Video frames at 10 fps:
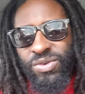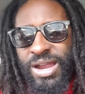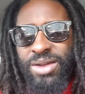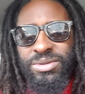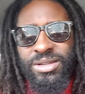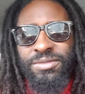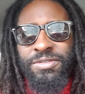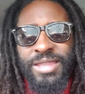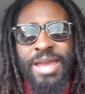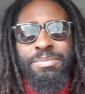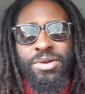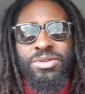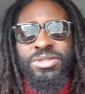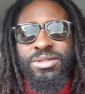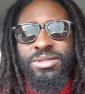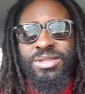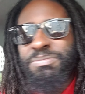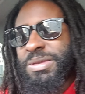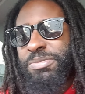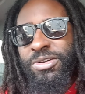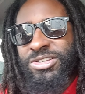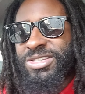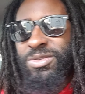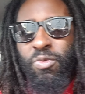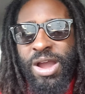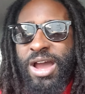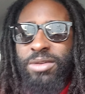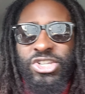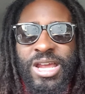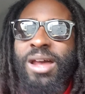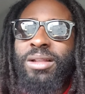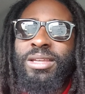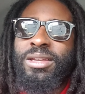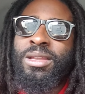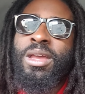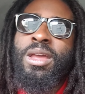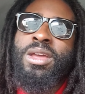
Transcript: grounded for that person. Some people are just a wild child, and